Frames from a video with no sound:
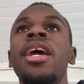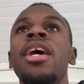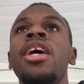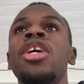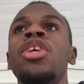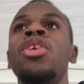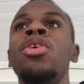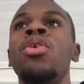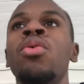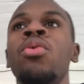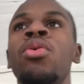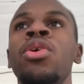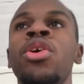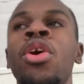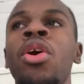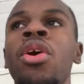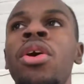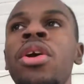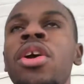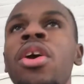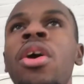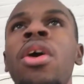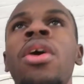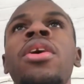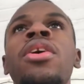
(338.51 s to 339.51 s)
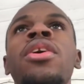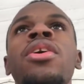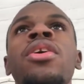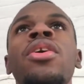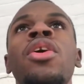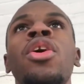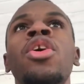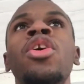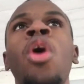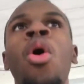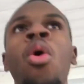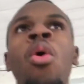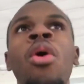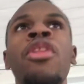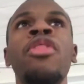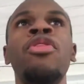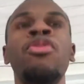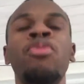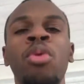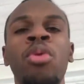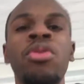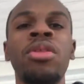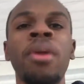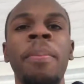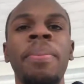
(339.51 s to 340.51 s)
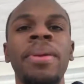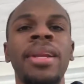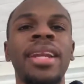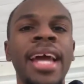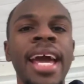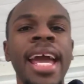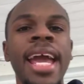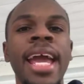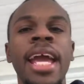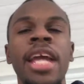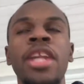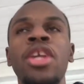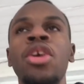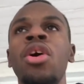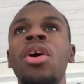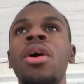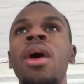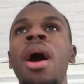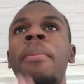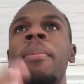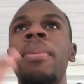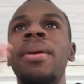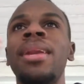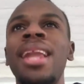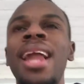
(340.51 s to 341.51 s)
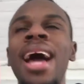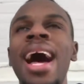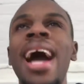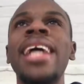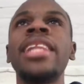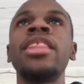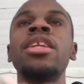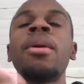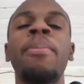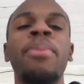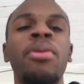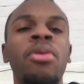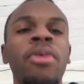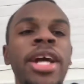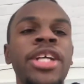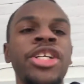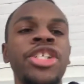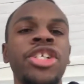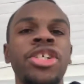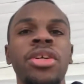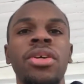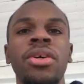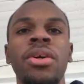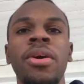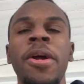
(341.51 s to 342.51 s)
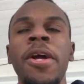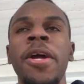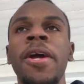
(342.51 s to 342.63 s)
You're going through the plan. You're applying the pressure.